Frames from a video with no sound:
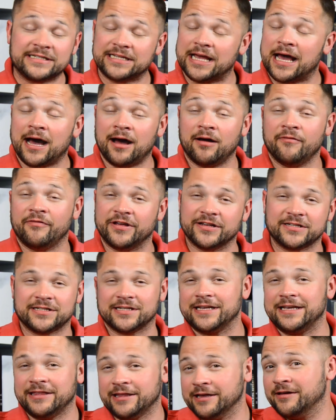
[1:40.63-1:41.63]

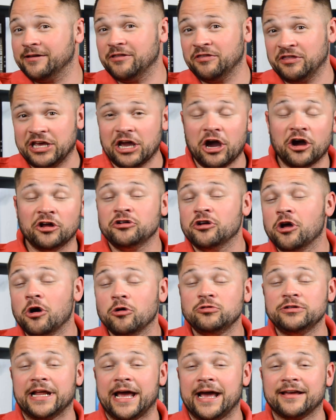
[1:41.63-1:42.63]
obviously the
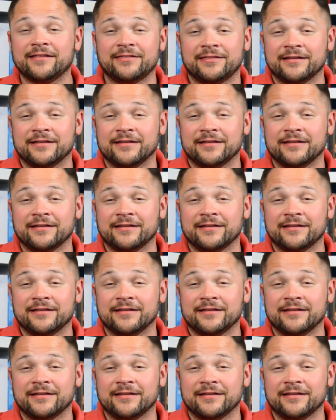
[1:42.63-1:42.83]
unknown deck,